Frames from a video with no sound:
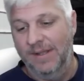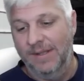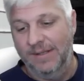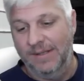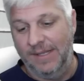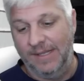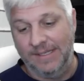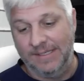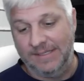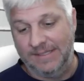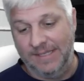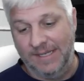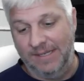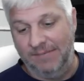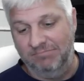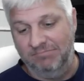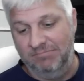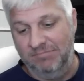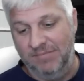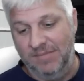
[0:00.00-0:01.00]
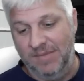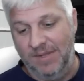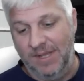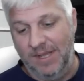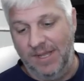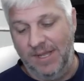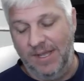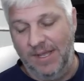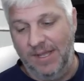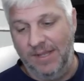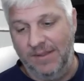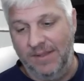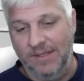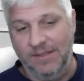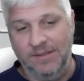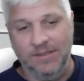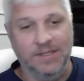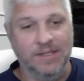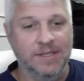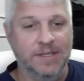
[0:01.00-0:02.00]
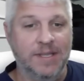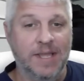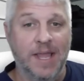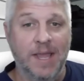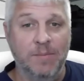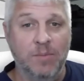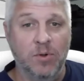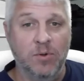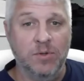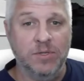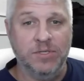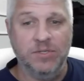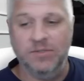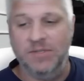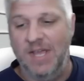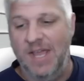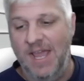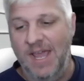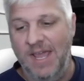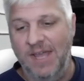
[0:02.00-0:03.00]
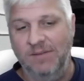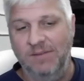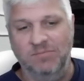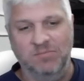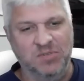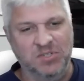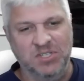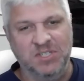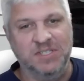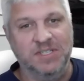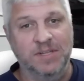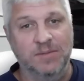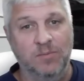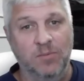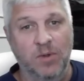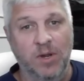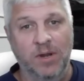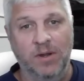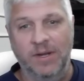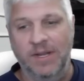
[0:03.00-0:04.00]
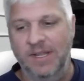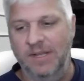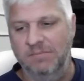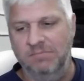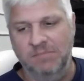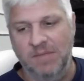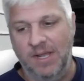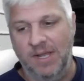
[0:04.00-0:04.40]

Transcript: Like I said, I think the ammo issues I had was just it wearing in.